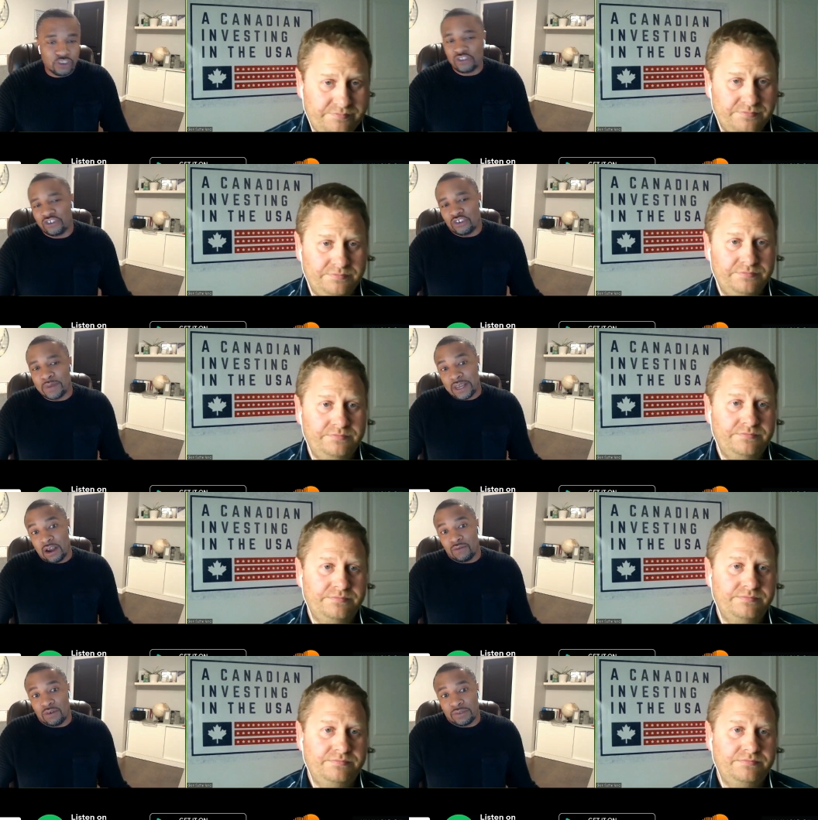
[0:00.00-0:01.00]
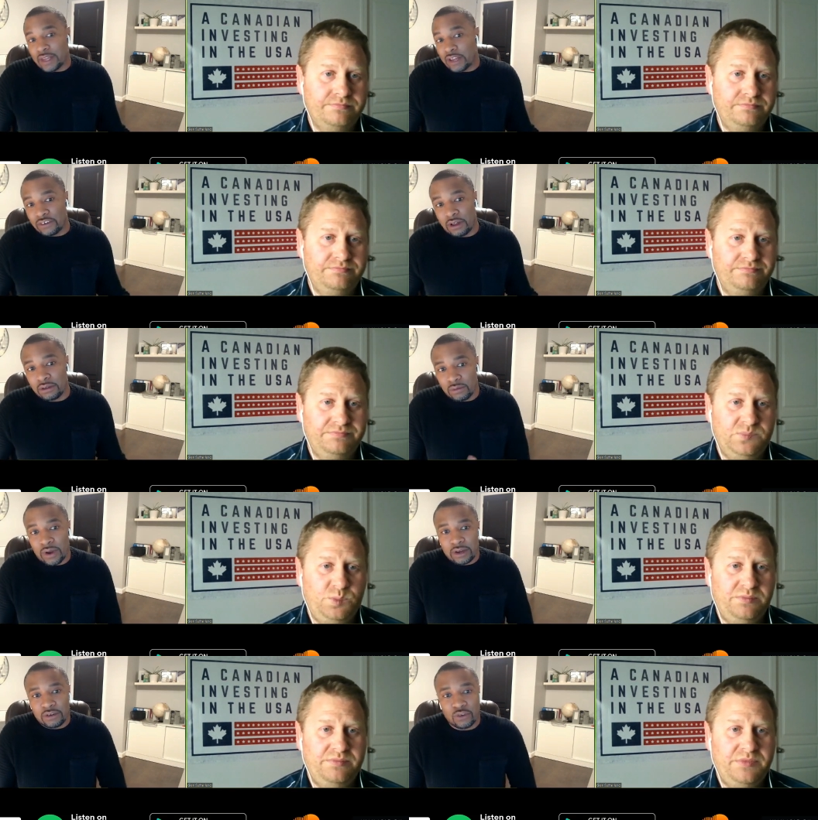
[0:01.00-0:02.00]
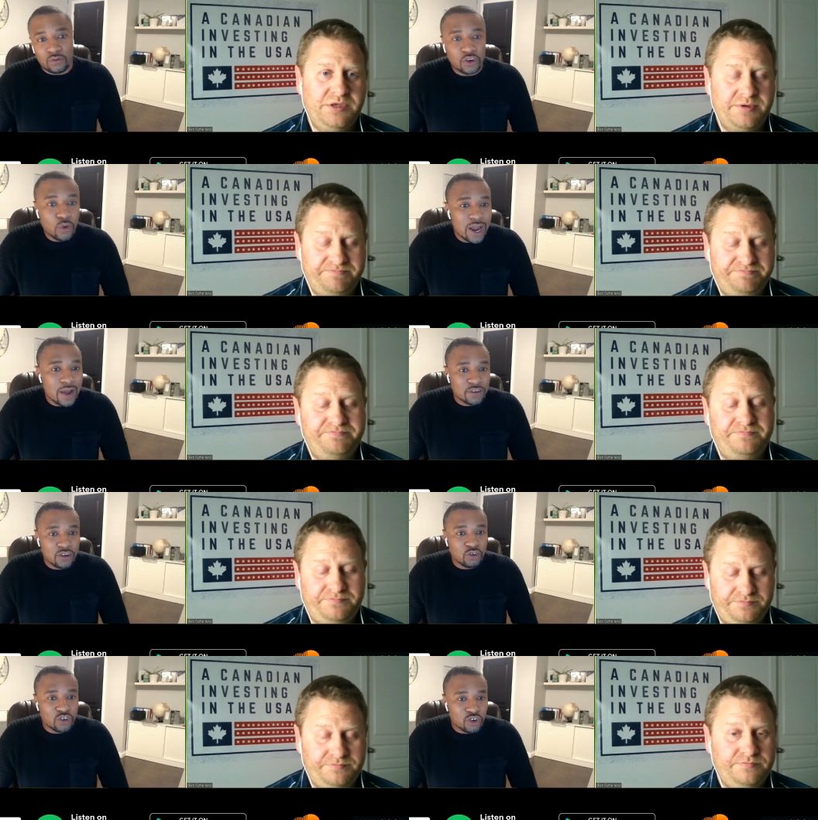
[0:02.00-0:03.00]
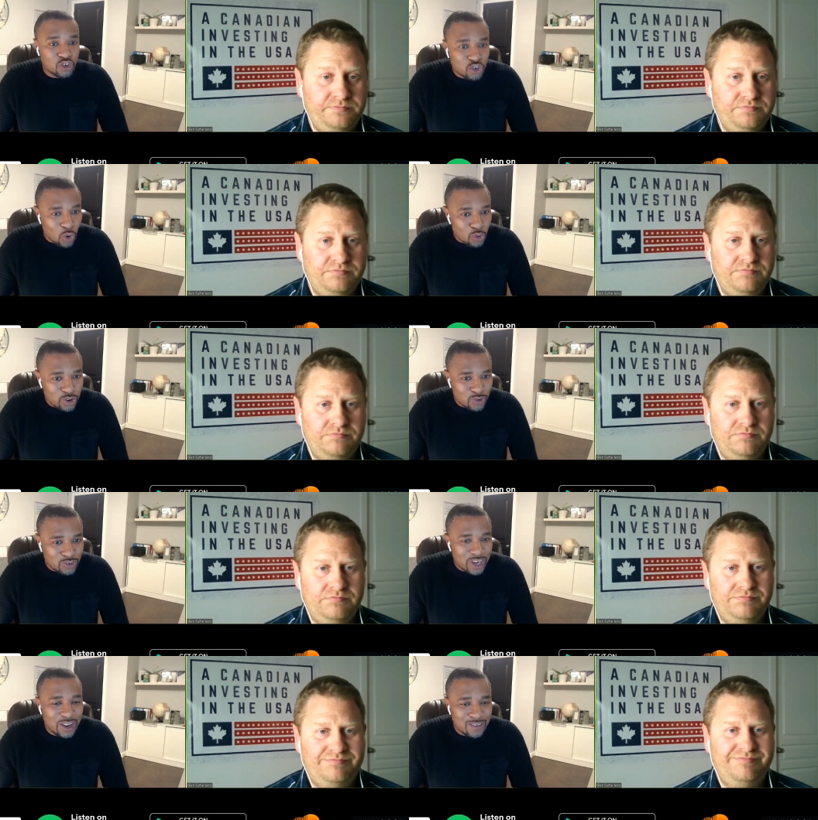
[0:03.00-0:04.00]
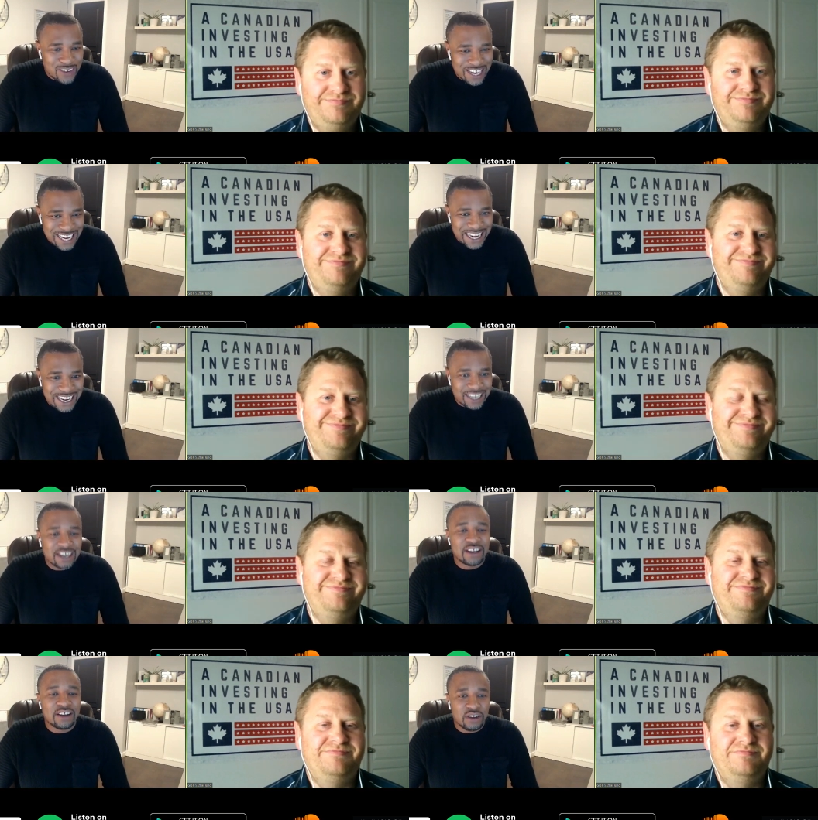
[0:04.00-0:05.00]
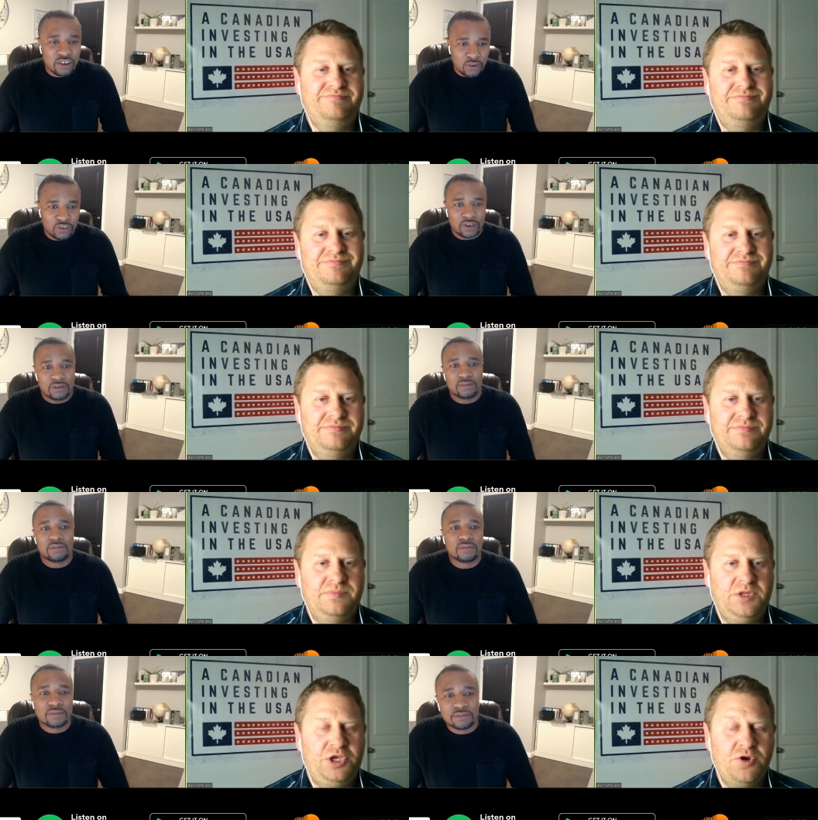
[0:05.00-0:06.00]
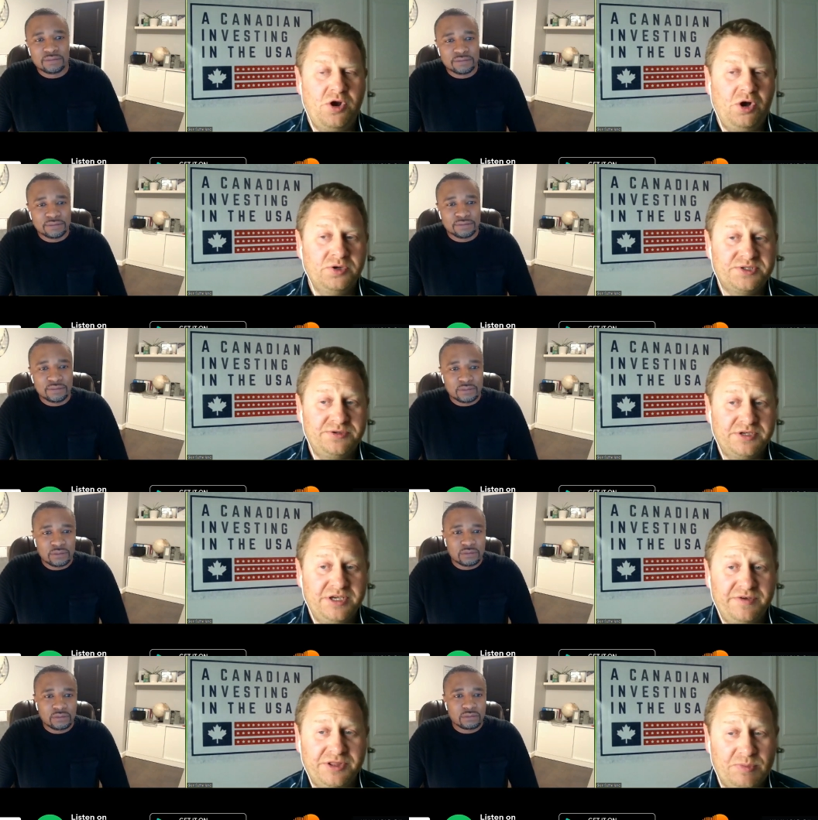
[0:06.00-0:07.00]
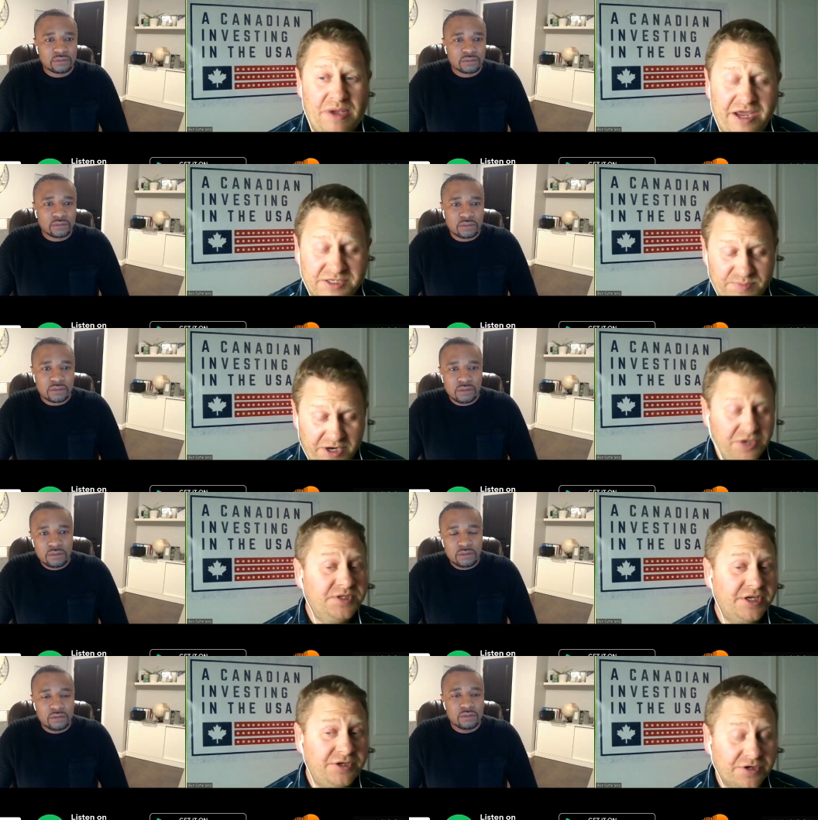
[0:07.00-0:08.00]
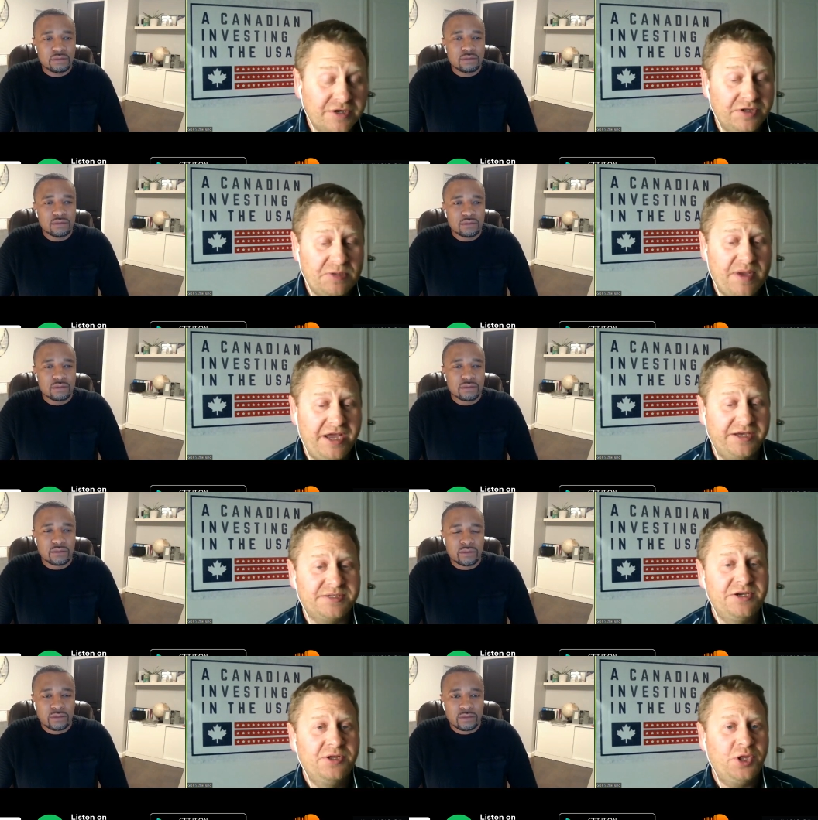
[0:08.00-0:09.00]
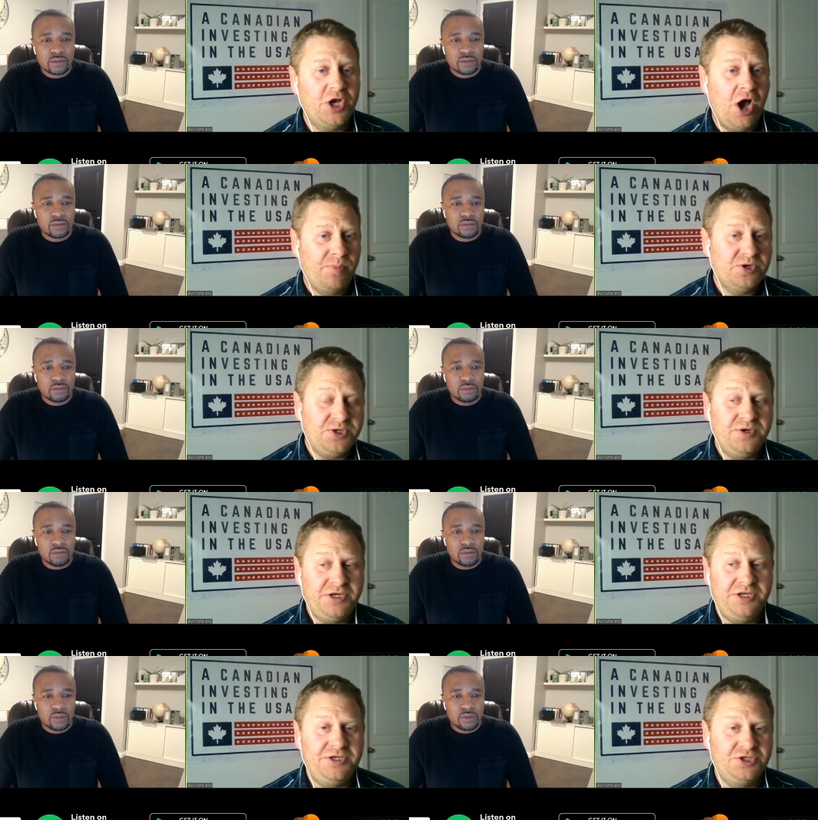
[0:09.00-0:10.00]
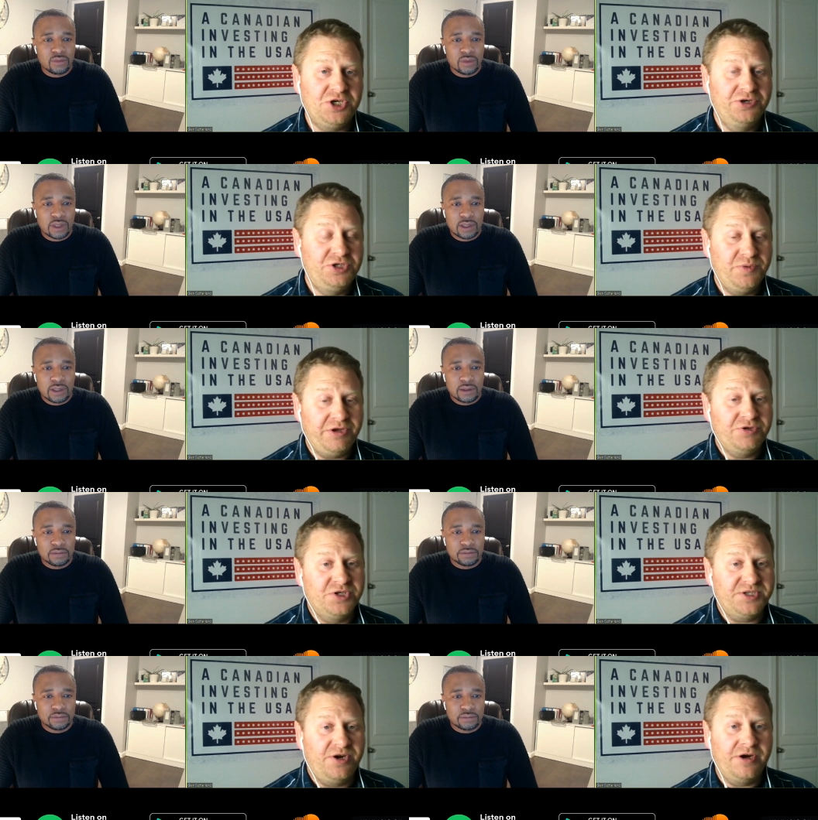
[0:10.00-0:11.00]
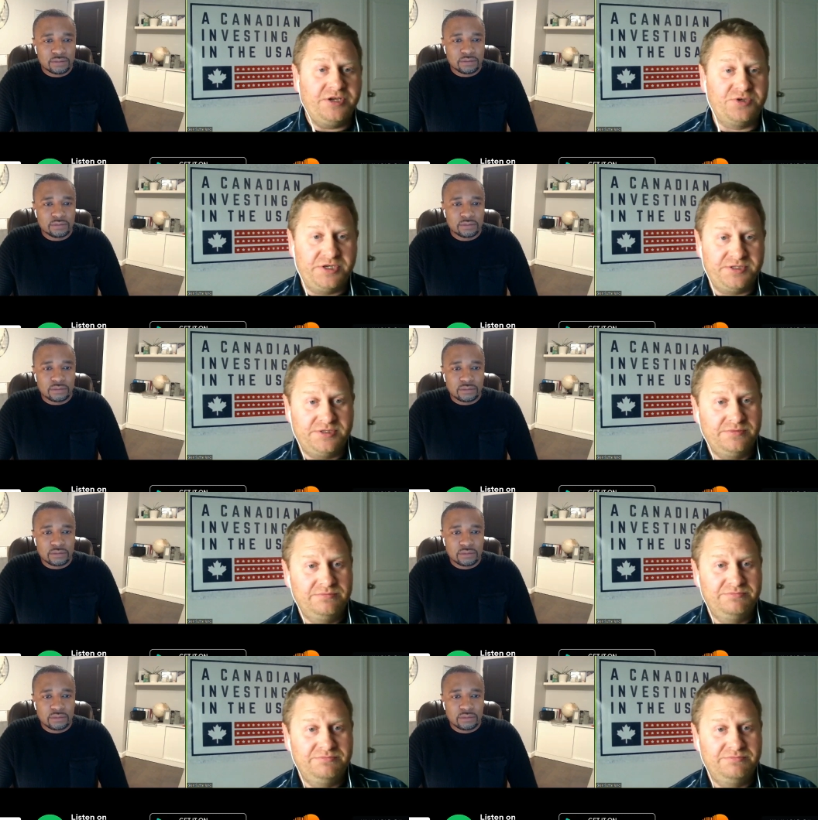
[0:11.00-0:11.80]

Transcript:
Speaker 1: just, just be careful, that's all, right? So if you don't have to use it, don't use it. If you need it, use it.
Speaker 2: You're also giving the banks, by using it, you're giving the banks the opportunity to charge you interest on interest.